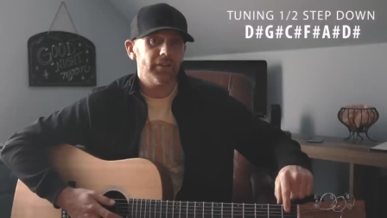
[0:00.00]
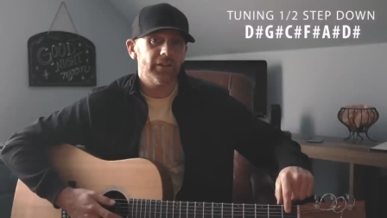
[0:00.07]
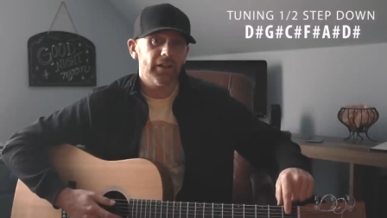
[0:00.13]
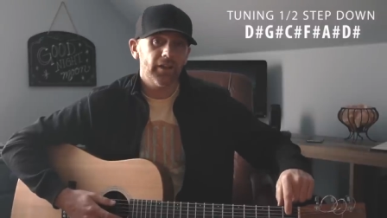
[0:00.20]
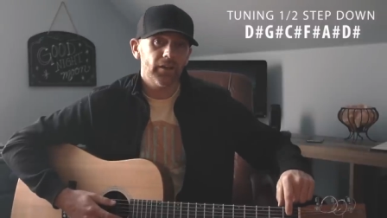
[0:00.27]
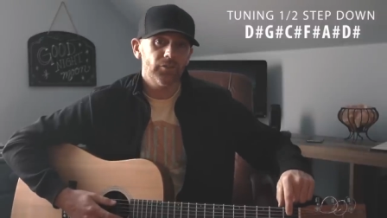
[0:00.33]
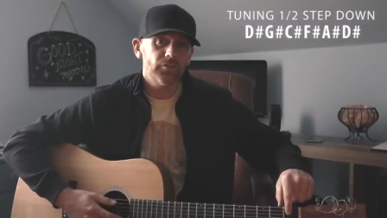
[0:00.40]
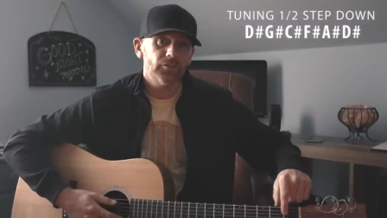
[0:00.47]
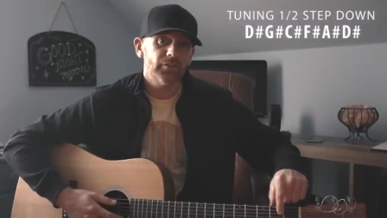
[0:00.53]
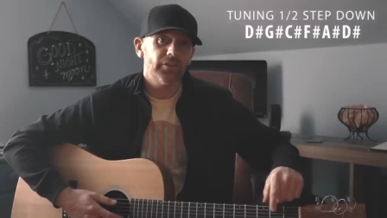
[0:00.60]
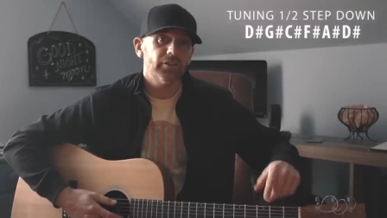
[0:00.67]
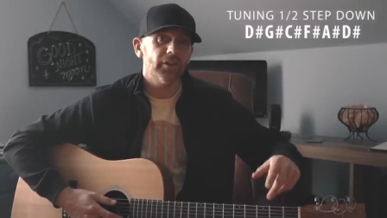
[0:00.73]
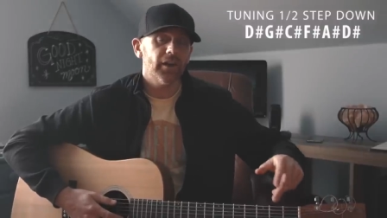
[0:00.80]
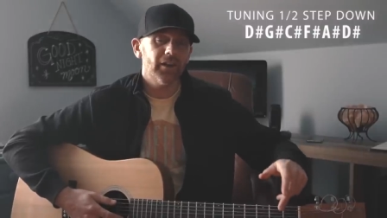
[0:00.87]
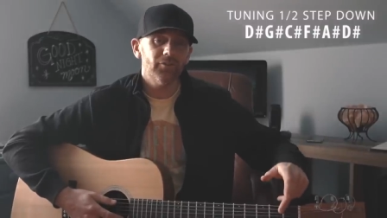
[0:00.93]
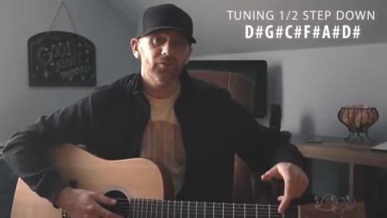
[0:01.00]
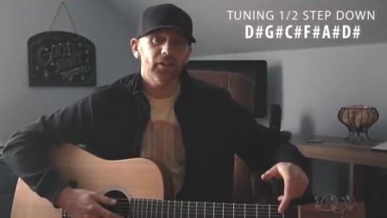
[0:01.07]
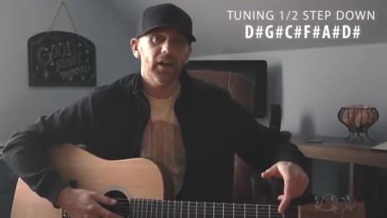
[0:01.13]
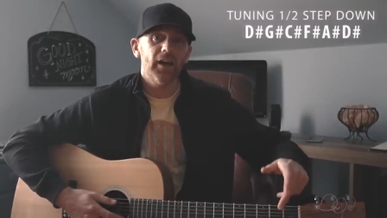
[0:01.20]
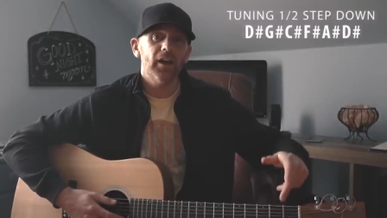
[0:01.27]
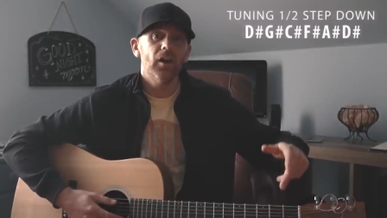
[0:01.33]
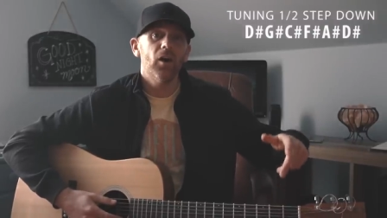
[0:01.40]
it down to either A
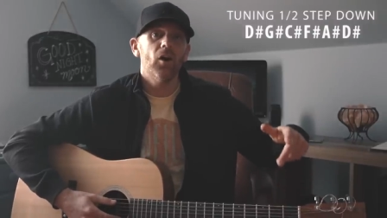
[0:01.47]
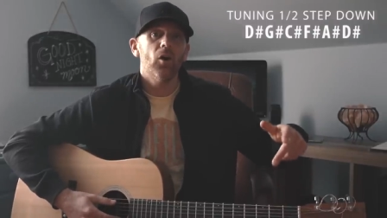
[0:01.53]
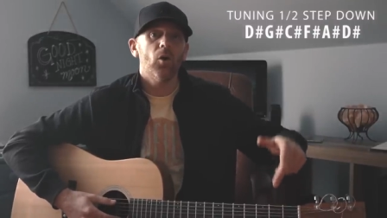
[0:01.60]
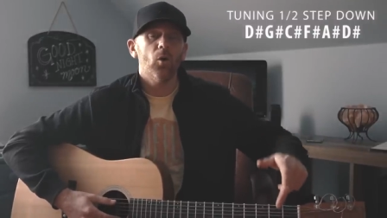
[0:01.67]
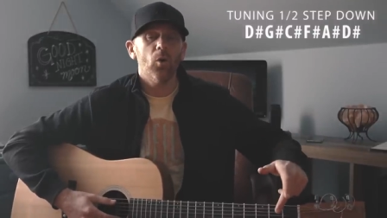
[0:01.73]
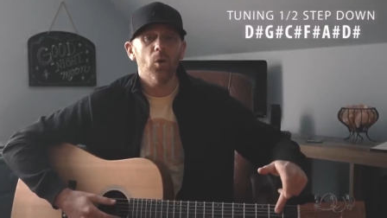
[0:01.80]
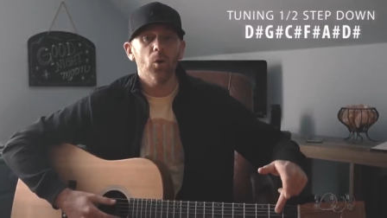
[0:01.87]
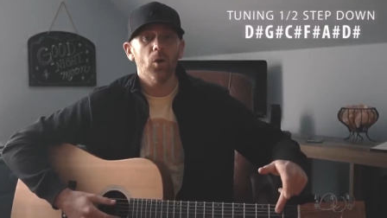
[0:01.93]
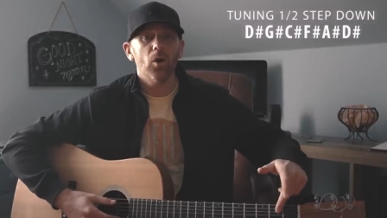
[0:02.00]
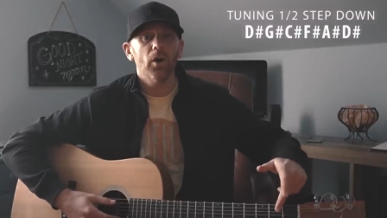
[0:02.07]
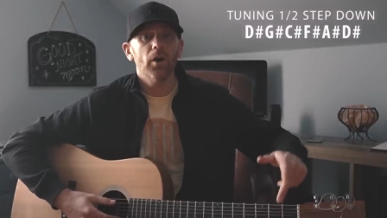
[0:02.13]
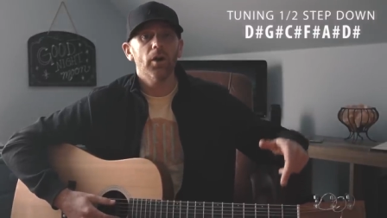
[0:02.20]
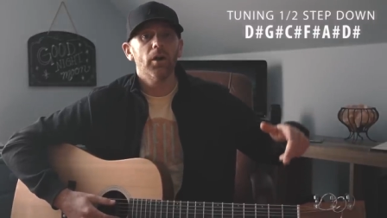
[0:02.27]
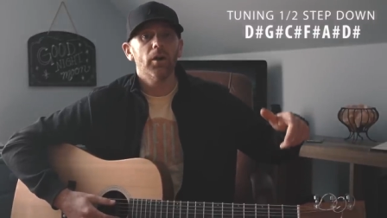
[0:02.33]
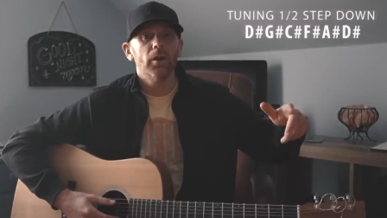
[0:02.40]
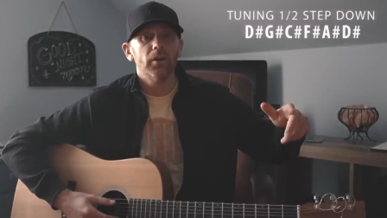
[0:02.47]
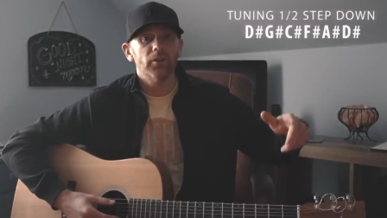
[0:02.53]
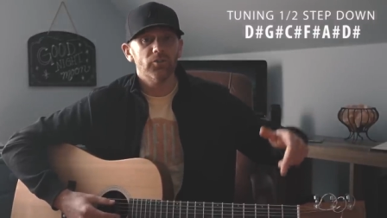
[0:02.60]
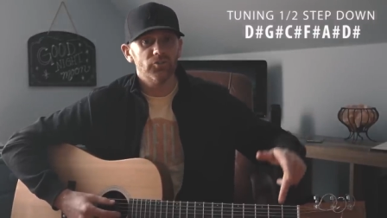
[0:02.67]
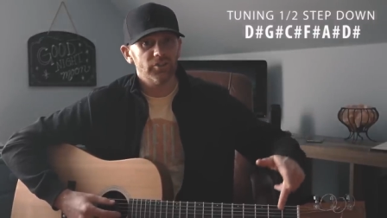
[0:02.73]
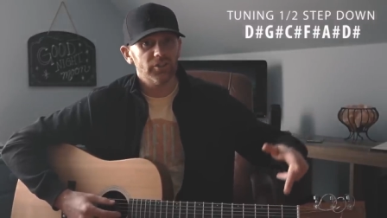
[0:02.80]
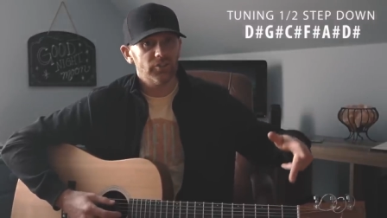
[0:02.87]
flat or
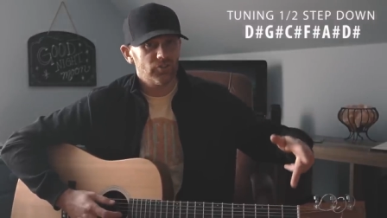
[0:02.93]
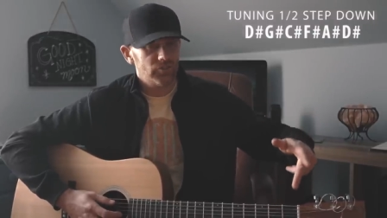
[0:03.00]
G